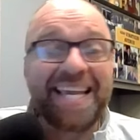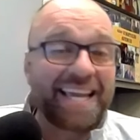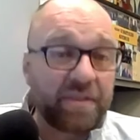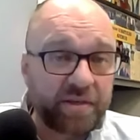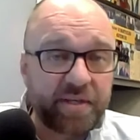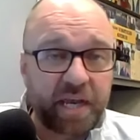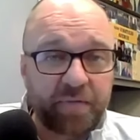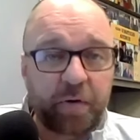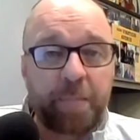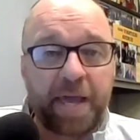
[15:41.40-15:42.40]
in the
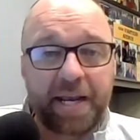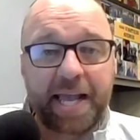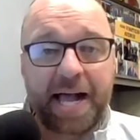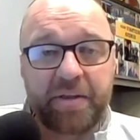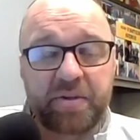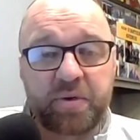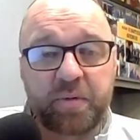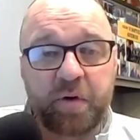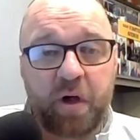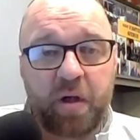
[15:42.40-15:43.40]
Sanford Pentagon in Sioux
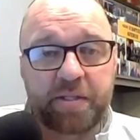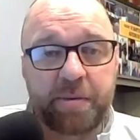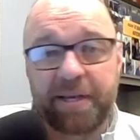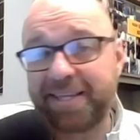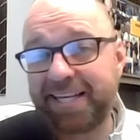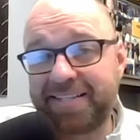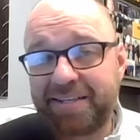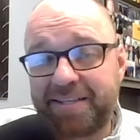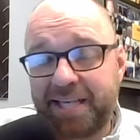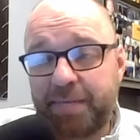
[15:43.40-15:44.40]
Falls, and McNeese, a
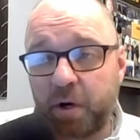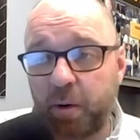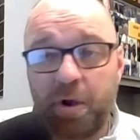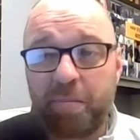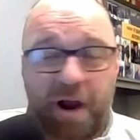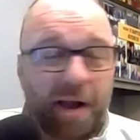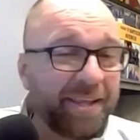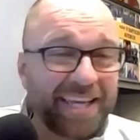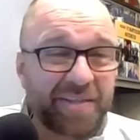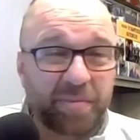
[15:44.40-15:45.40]
team that'll probably
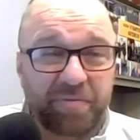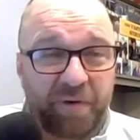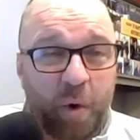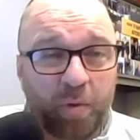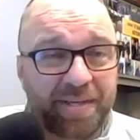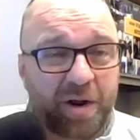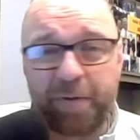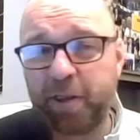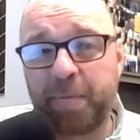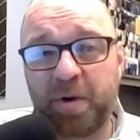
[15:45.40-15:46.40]
get some votes. I don't
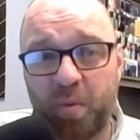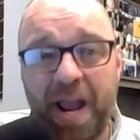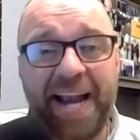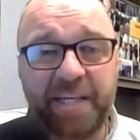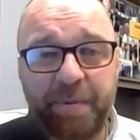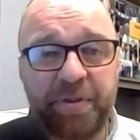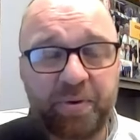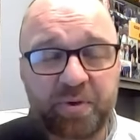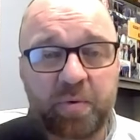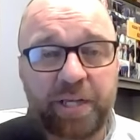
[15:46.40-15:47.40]
think they'll be ranked, but they'll
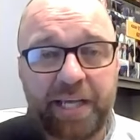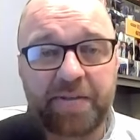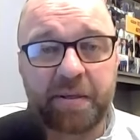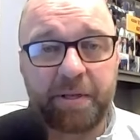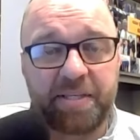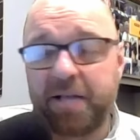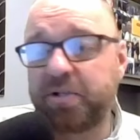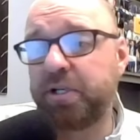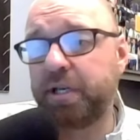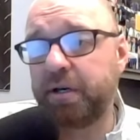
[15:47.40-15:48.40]
certainly get some
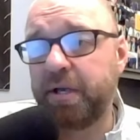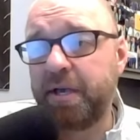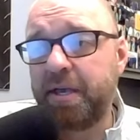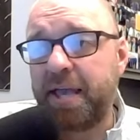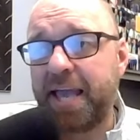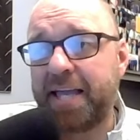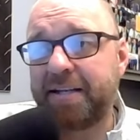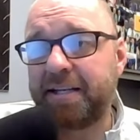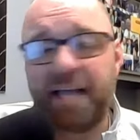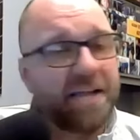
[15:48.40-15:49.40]
attention. And
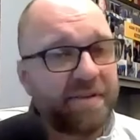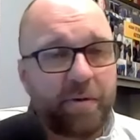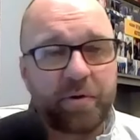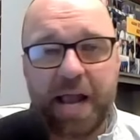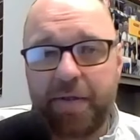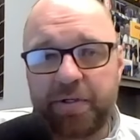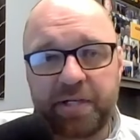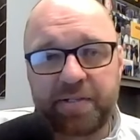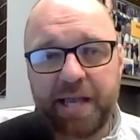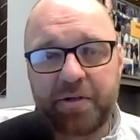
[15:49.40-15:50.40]
and uh, that's another
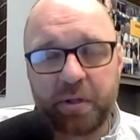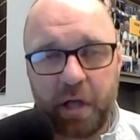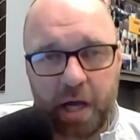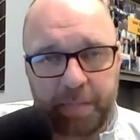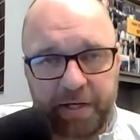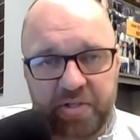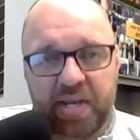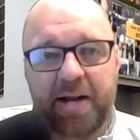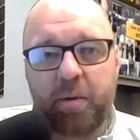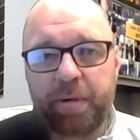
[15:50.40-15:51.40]
challenging schedule. Long Beach
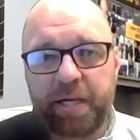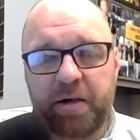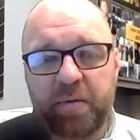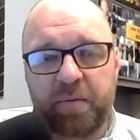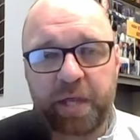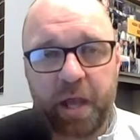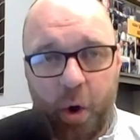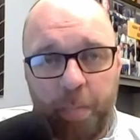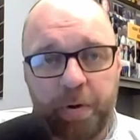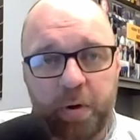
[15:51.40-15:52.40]
State will be here for the
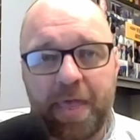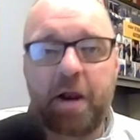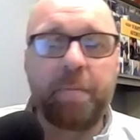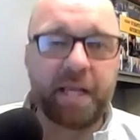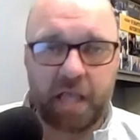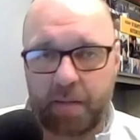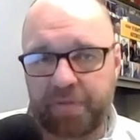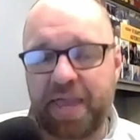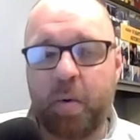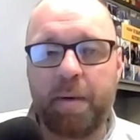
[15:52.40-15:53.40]
opener. That'll be along
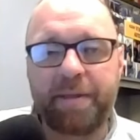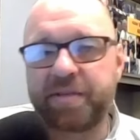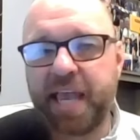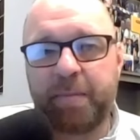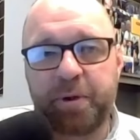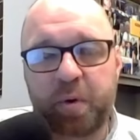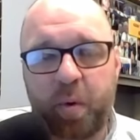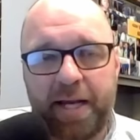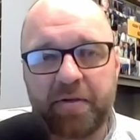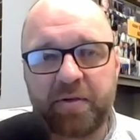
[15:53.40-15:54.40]
with that women's game with
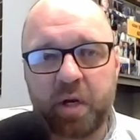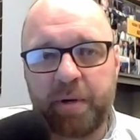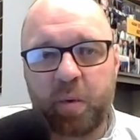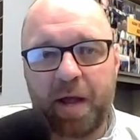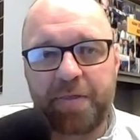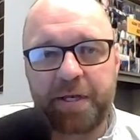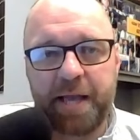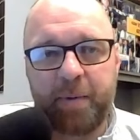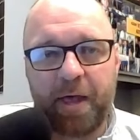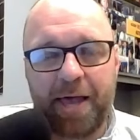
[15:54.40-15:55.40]
Creighton, so it'll be quite the
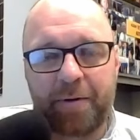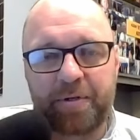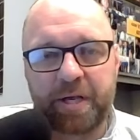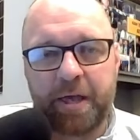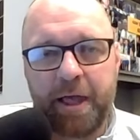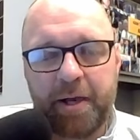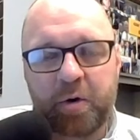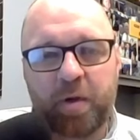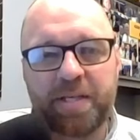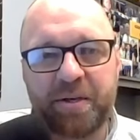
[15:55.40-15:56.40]
doubleheader to
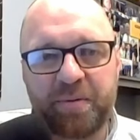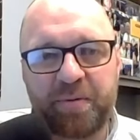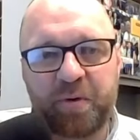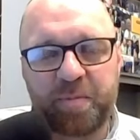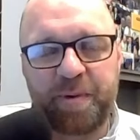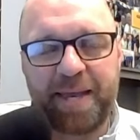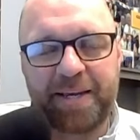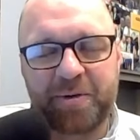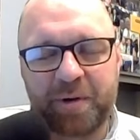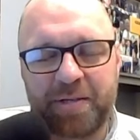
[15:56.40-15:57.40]
Chris and First Bank
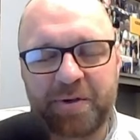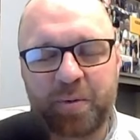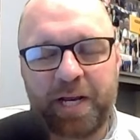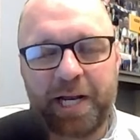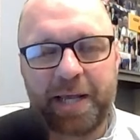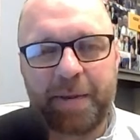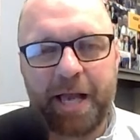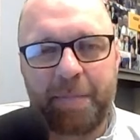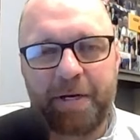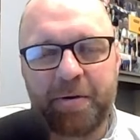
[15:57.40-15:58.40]
and Trust Arena coming
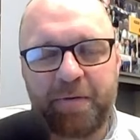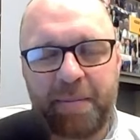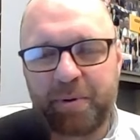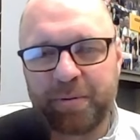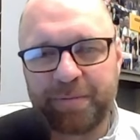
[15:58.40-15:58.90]
up in November.